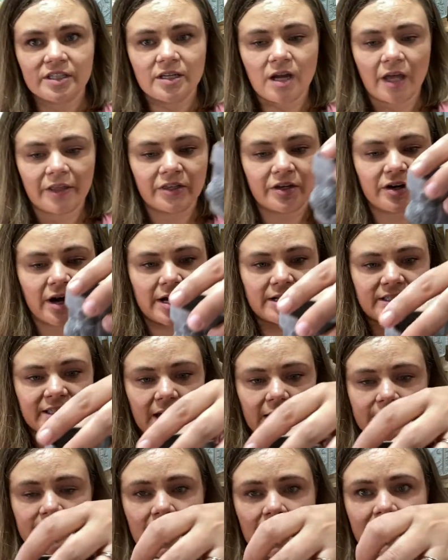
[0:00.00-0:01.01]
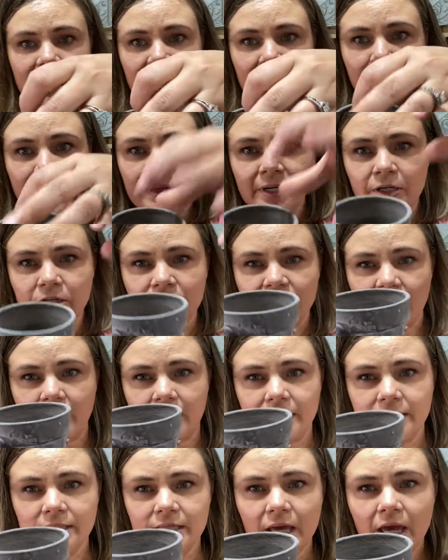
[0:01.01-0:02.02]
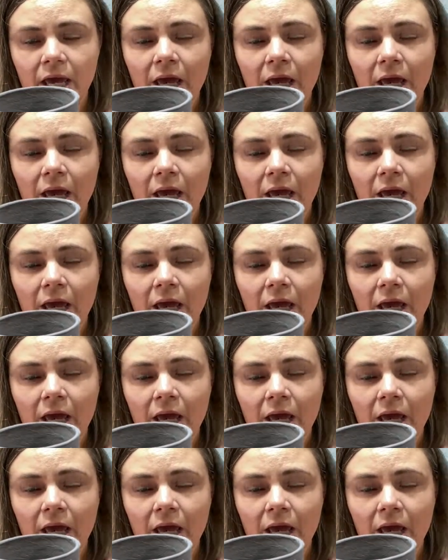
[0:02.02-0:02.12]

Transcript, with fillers: not the right size. I need a bigger size,